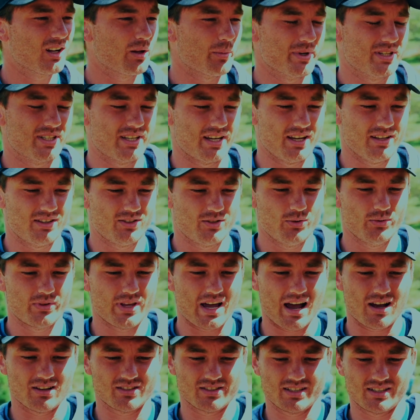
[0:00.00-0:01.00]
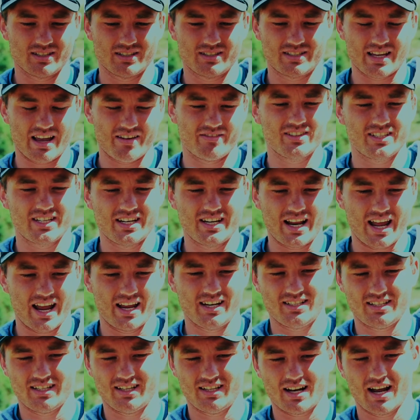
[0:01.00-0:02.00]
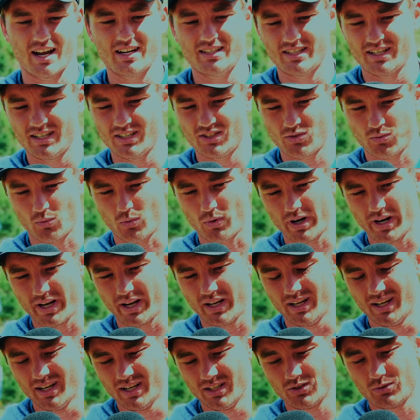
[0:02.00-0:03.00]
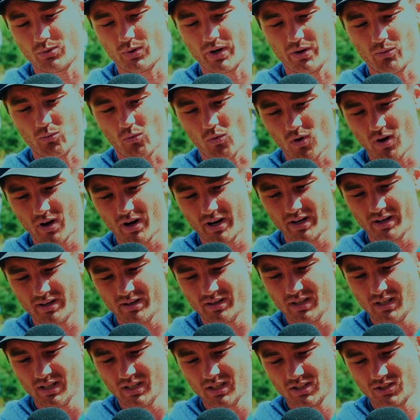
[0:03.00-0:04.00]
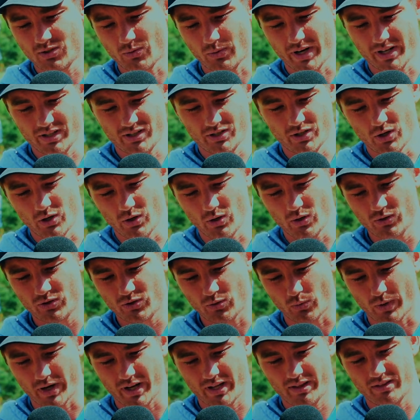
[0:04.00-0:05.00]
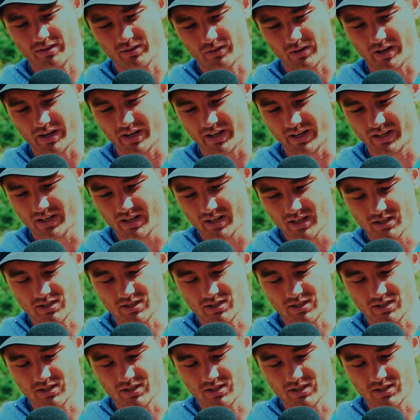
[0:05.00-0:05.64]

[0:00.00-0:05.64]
Let me see, 2017, 18, 19, 20, 21, 22, 23.